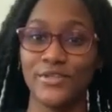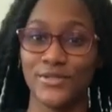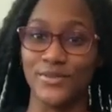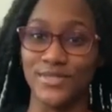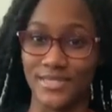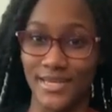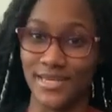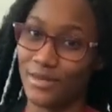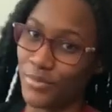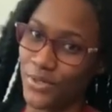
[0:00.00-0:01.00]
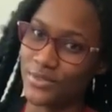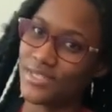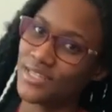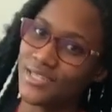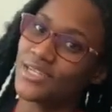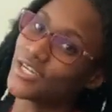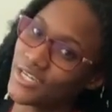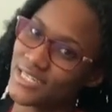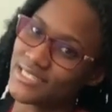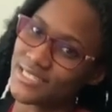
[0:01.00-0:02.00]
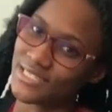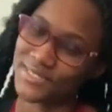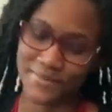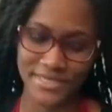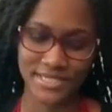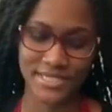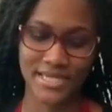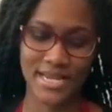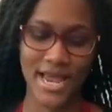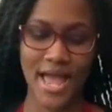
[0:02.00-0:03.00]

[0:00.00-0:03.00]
to say about the current situation.